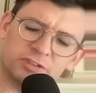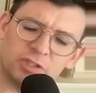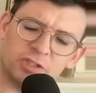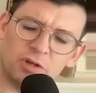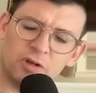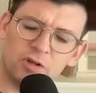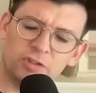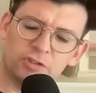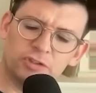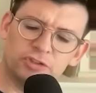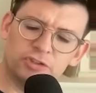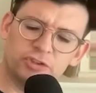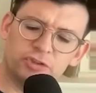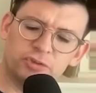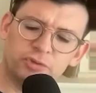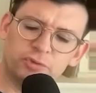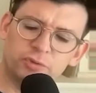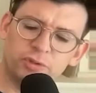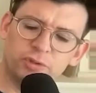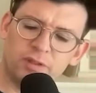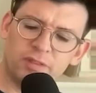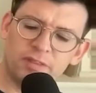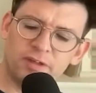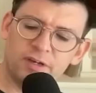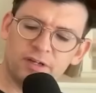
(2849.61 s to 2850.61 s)
Hall June
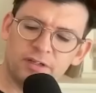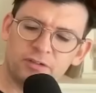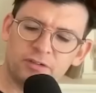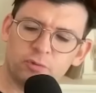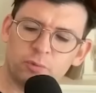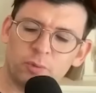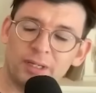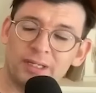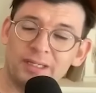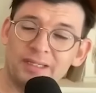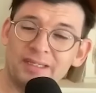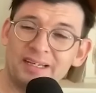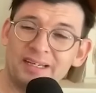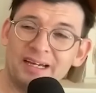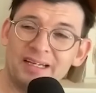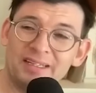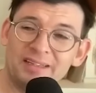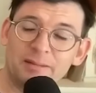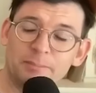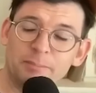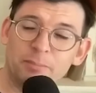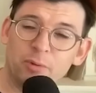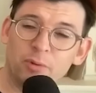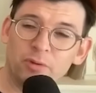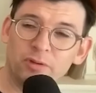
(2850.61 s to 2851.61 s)
the 29th
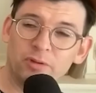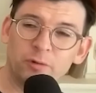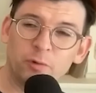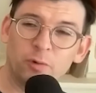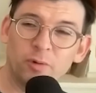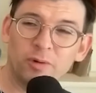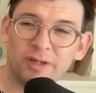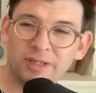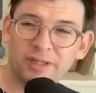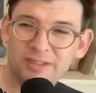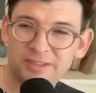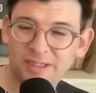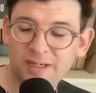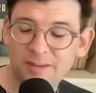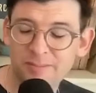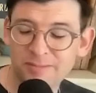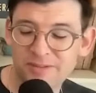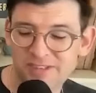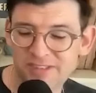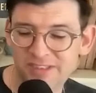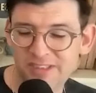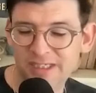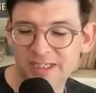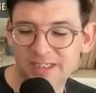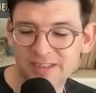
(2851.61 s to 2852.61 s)
in Portland, Oregon. Come
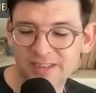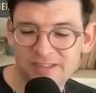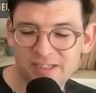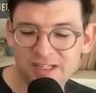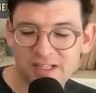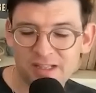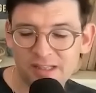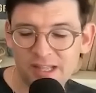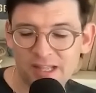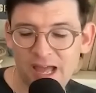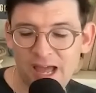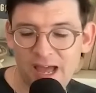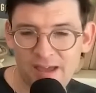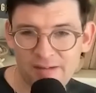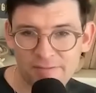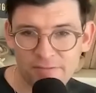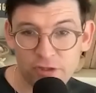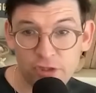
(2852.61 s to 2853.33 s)
see us live.